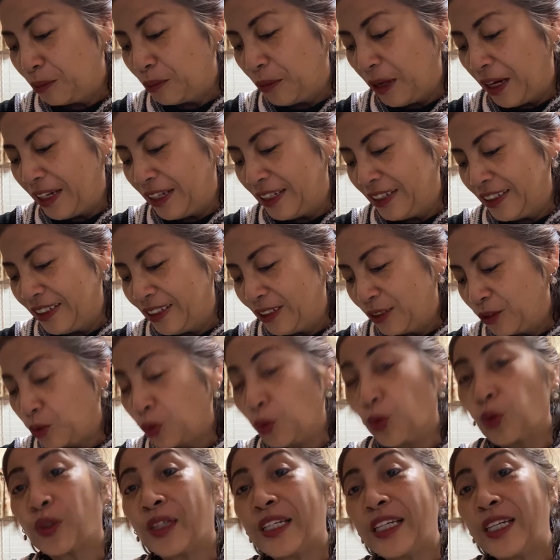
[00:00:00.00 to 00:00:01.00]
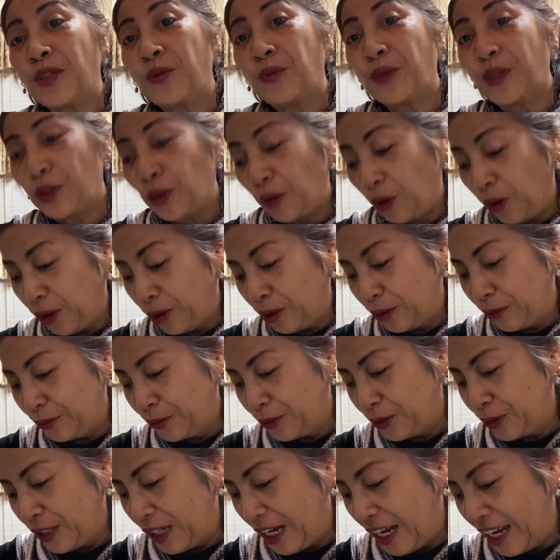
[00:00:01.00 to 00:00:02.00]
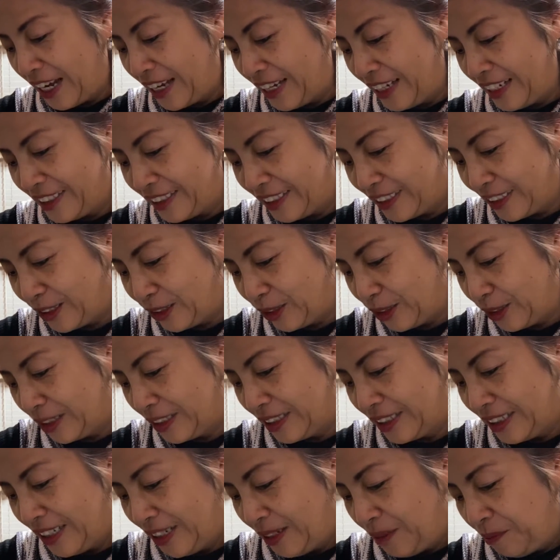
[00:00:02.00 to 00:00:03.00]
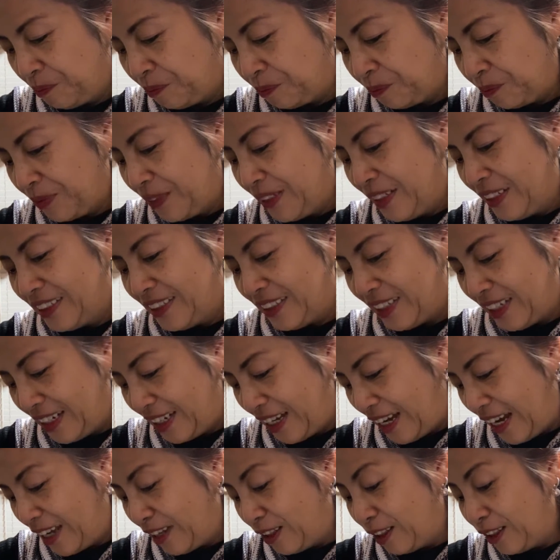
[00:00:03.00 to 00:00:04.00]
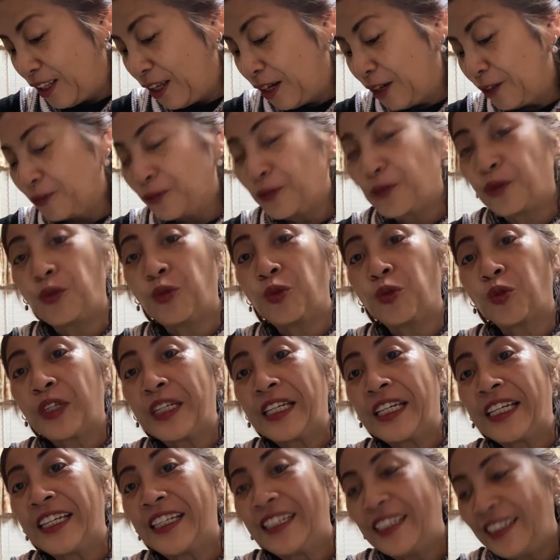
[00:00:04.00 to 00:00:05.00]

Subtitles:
my cooking with all of you guys, because I love cooking.